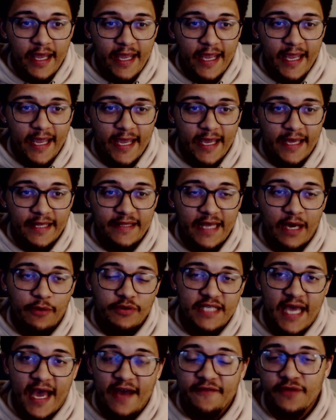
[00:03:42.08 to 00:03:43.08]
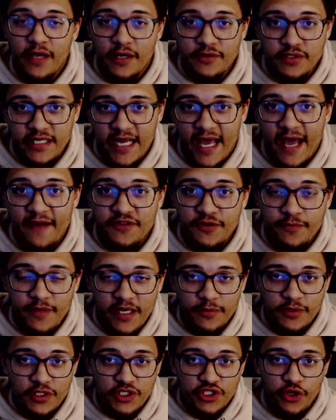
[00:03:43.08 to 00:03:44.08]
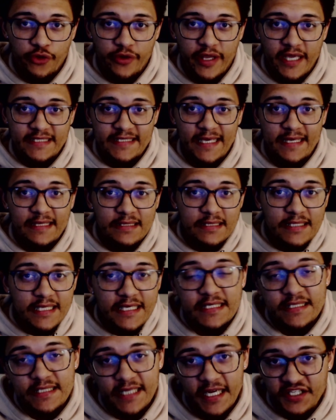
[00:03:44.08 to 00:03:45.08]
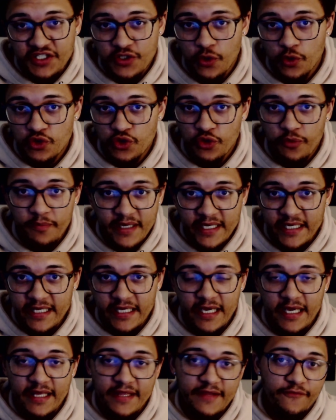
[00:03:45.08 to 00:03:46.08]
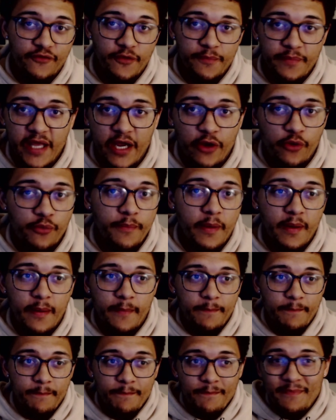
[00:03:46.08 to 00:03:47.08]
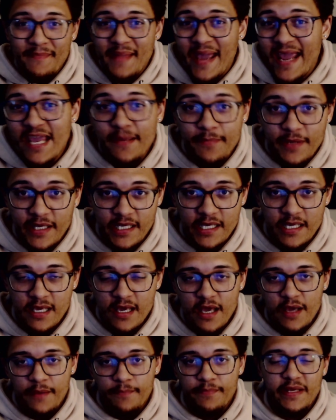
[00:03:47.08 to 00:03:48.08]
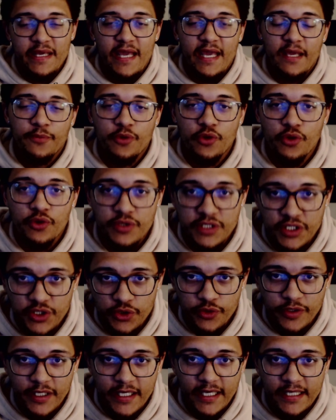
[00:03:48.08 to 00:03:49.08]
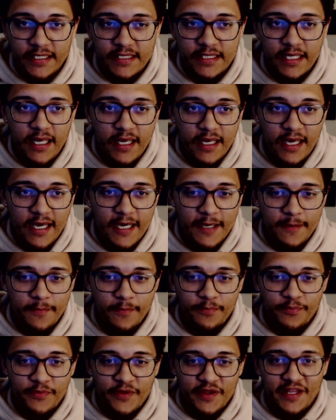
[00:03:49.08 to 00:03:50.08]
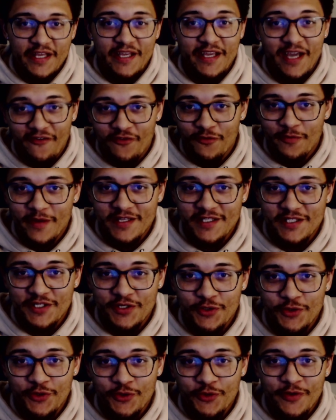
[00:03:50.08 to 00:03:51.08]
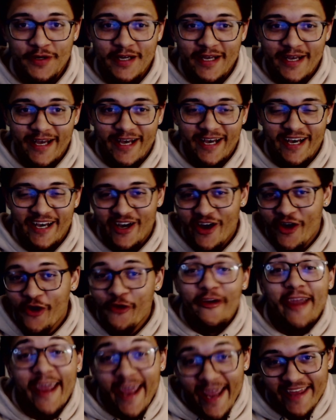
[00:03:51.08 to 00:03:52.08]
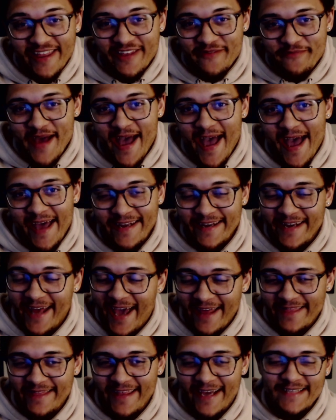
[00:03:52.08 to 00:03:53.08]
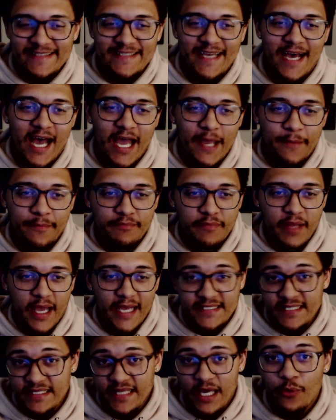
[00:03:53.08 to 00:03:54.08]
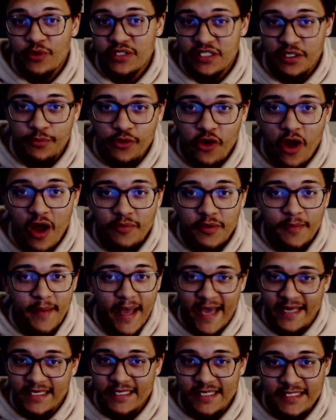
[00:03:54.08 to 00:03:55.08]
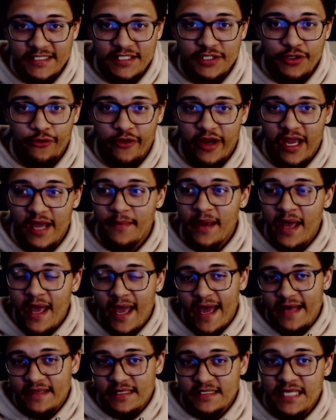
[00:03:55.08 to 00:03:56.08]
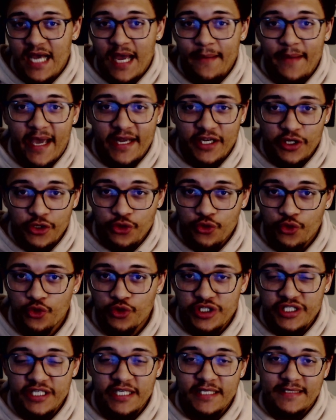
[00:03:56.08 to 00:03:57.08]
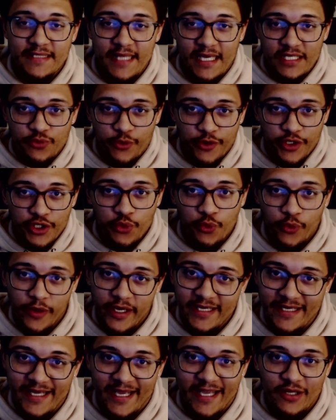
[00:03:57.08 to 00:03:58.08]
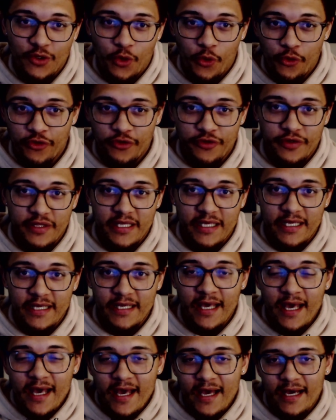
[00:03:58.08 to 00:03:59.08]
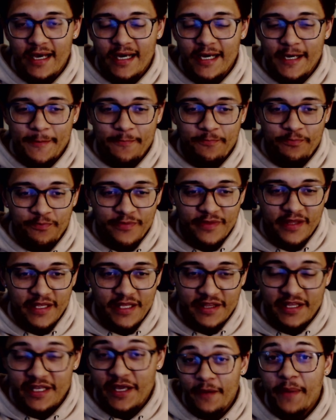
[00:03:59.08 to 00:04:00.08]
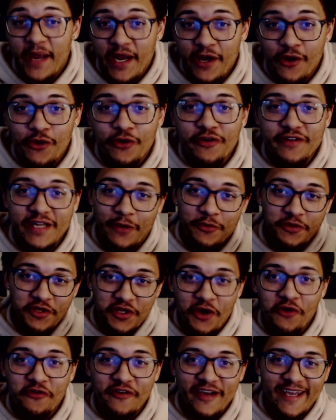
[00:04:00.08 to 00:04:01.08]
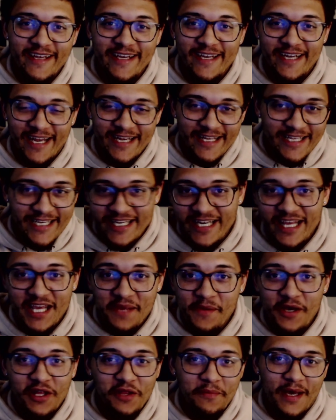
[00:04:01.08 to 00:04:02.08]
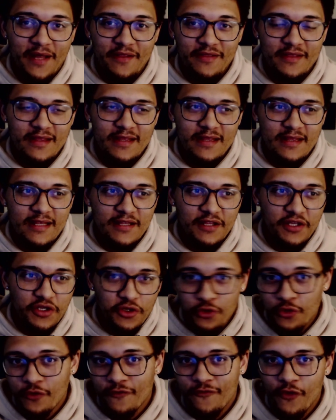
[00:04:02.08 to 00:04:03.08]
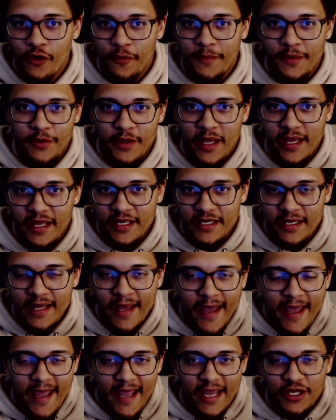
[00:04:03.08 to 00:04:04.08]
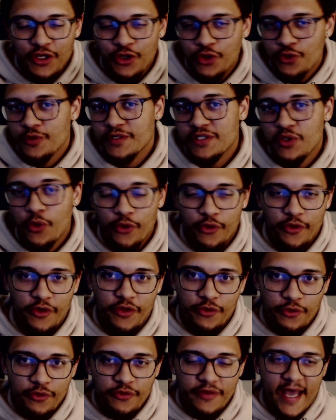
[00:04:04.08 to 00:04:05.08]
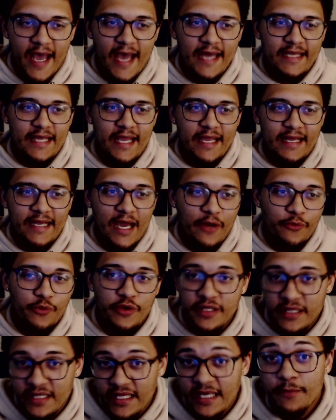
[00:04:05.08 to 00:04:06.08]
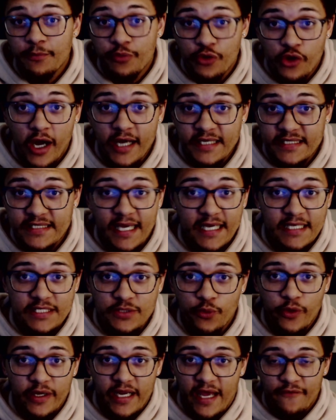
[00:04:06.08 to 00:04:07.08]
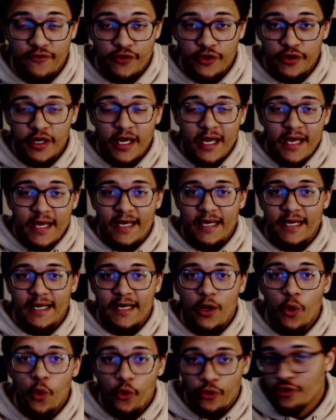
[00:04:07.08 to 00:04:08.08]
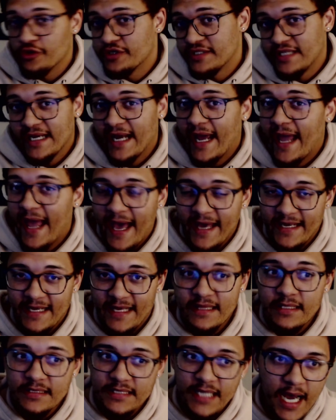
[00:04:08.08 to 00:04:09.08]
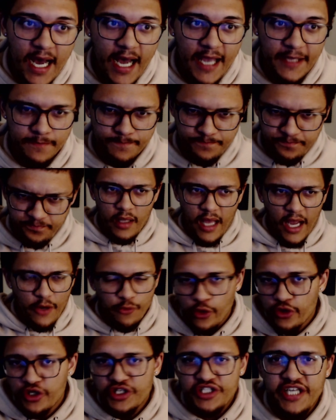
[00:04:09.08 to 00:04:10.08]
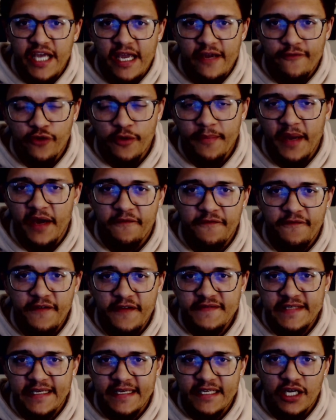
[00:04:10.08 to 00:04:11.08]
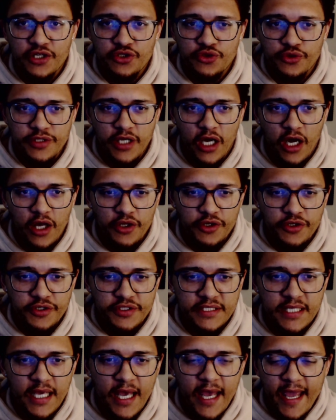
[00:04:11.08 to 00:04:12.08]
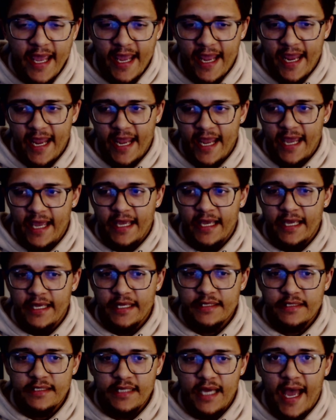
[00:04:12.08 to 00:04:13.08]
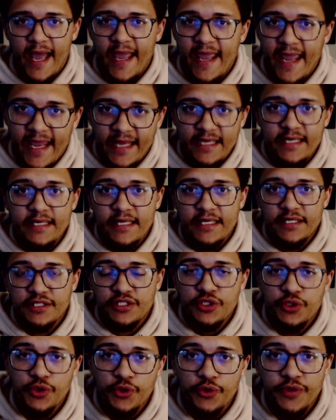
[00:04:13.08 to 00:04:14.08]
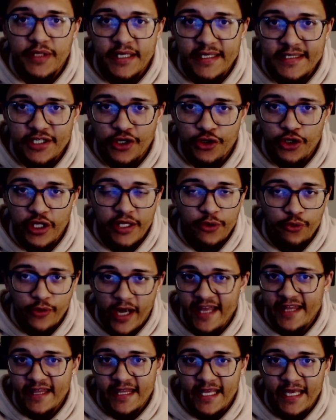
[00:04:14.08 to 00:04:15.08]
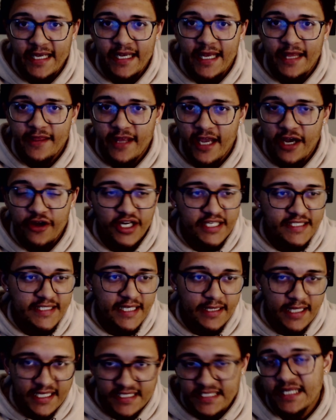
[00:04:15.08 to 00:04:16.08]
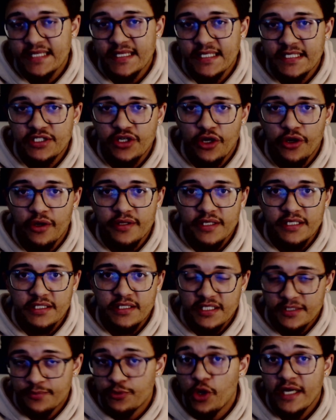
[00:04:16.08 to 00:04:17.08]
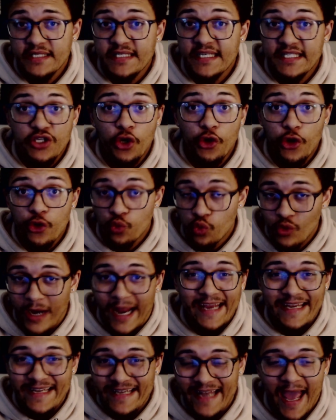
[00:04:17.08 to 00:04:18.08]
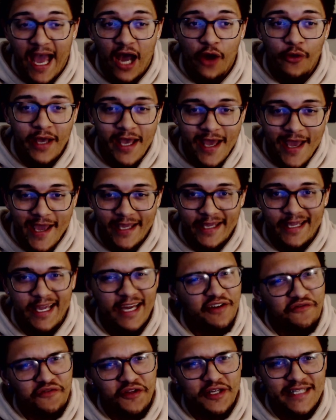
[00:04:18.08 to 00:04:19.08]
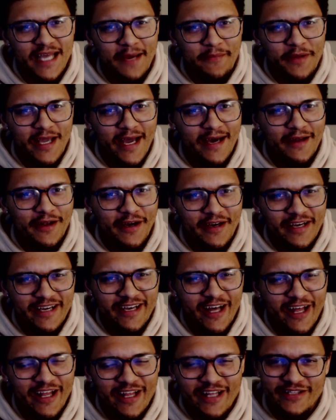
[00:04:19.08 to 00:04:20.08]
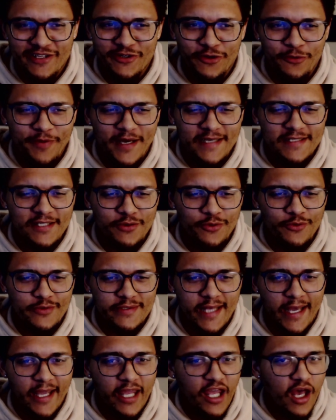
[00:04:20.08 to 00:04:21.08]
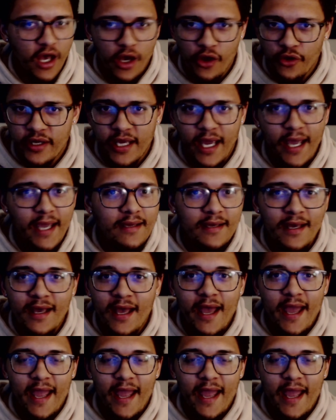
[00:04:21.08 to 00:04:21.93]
and I was have I was gonna have to be able to showcase at least a social media, and then from there maybe be able to get um, the government to uh, okay the patent at that time. I said that wasn't a problem. I had an Instagram at the time. I had a Google Sheets. That's where you went and ordered the um, the, apparel, and I would go in and I'd get an email about the Google form and and, and who was ordering through that, and I would then process whatever uh, orders that I had at the time. I wrote a check for about fifteen hundred dollars and I handed it to the attorney right then and there, and I said, "Let's get this start this this process started right now." He kind of looked at me, kind of a little puzzled, and was like, "Okay."